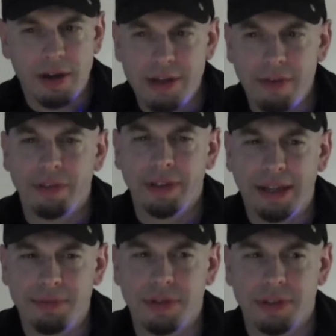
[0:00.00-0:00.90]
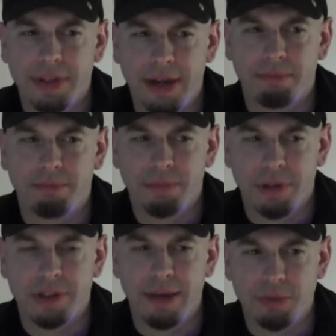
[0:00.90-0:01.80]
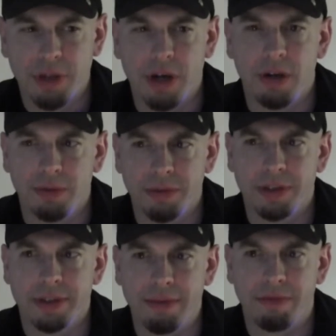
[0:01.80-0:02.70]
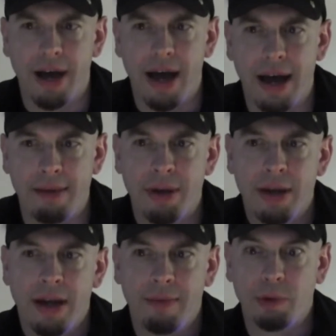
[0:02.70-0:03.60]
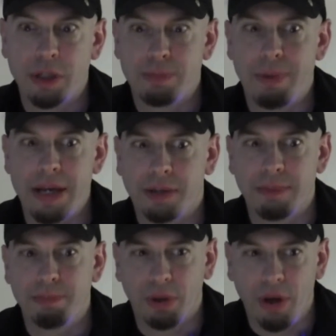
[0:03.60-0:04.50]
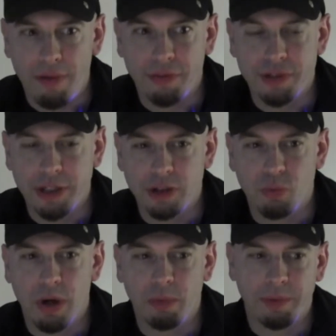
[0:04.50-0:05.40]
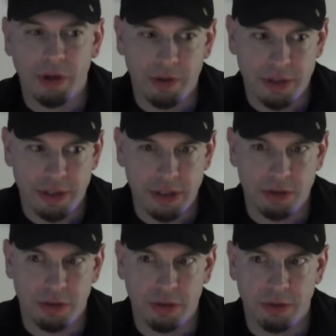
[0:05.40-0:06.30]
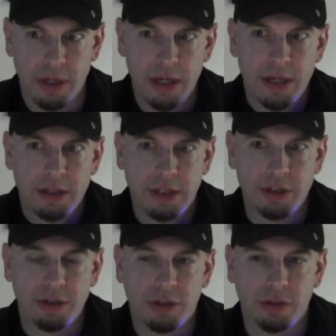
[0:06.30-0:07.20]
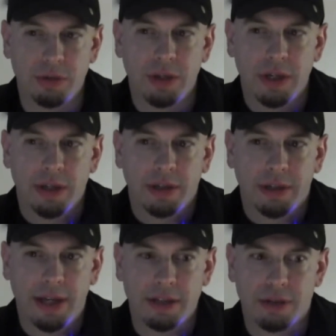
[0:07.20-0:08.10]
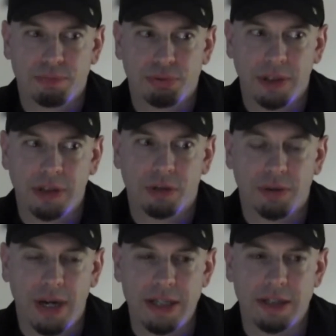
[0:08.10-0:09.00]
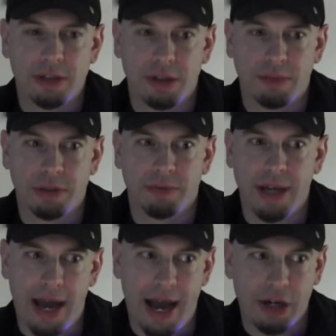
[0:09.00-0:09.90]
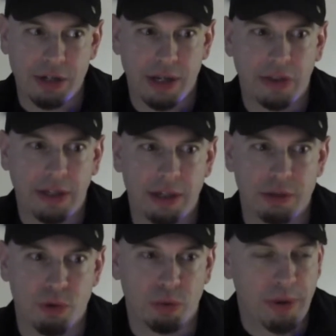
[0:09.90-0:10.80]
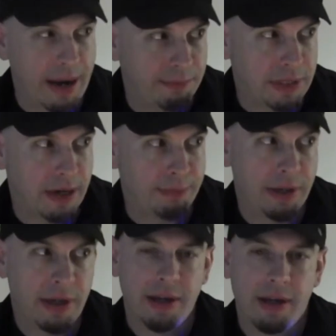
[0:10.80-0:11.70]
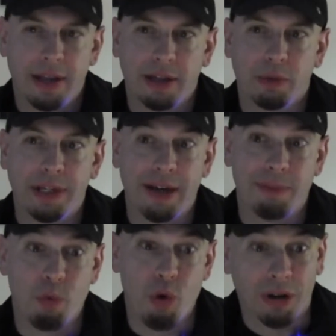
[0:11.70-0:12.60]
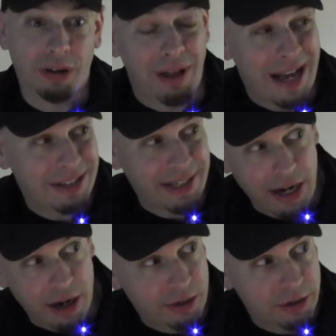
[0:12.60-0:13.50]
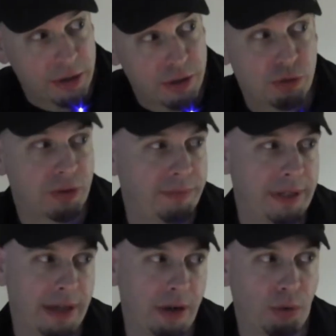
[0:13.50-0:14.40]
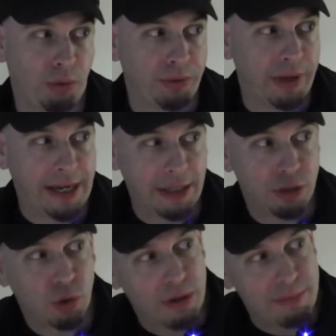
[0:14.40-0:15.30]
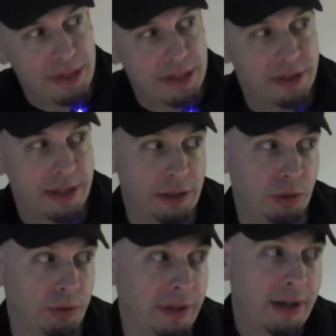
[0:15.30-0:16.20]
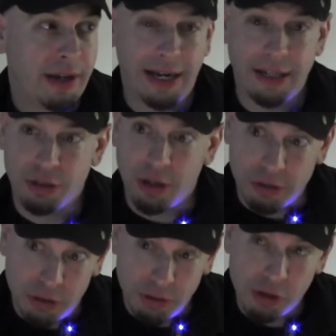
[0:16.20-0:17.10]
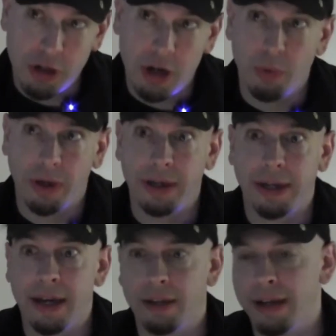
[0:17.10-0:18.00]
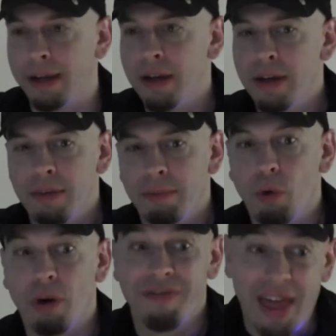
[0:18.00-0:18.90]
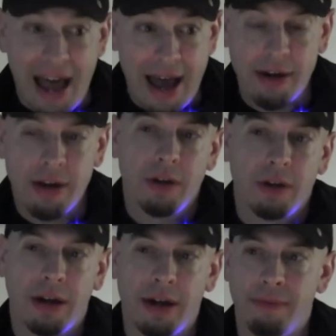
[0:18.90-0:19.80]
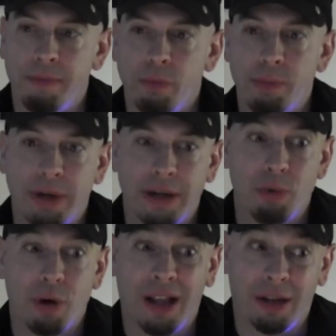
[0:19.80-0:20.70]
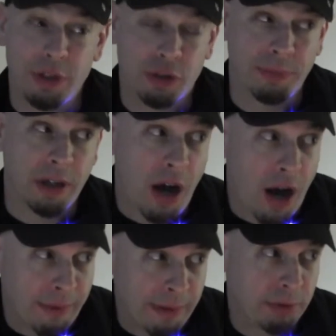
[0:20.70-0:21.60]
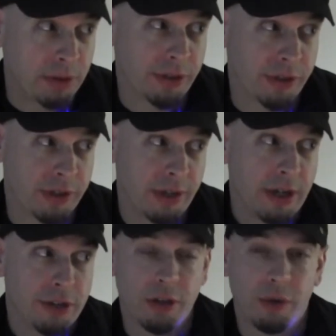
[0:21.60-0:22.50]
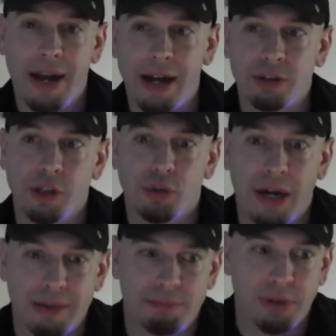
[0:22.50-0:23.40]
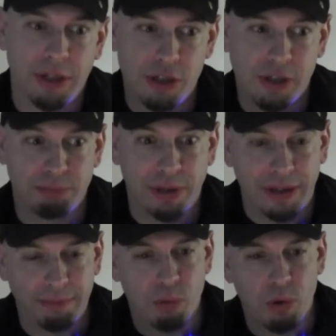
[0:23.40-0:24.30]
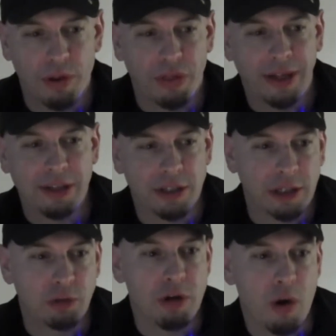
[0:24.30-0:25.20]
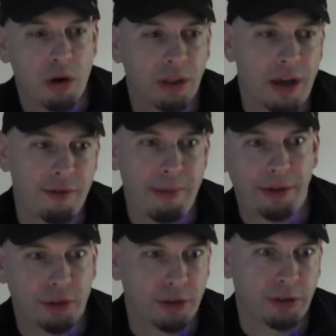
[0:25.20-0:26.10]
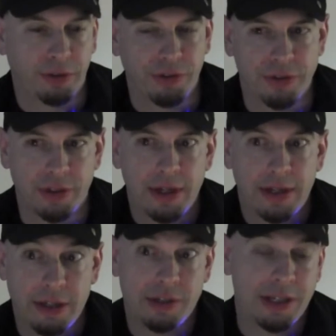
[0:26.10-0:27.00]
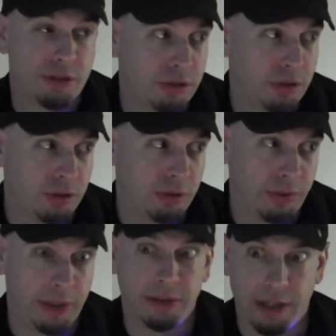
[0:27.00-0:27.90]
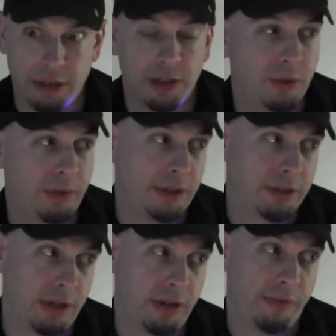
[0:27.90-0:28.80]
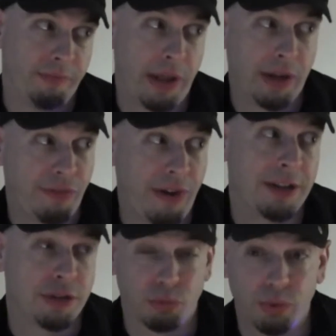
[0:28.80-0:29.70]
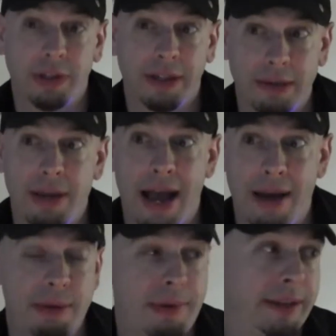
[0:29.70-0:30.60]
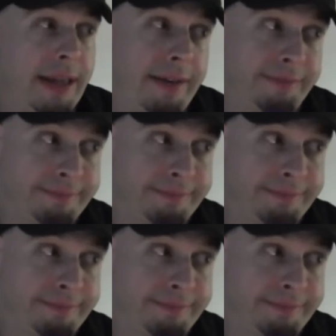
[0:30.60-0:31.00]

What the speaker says: it definitely keeps the same tone, the same vibe. I mean, we just basically build off of Season 1 when we go into Season 2. Season 2 gets pretty crazy in terms of the action. I think is more ramped up. I think we get more classic characters from the old 80s Toy Biz and the old 80s cartoon show. We're going to get more of that. We bring in more elements from the comic books. So we actually tried to bridge and bring in more things that you know and love about Turtles in Season 2 and continuing. So I think fans are really going to be happy about that.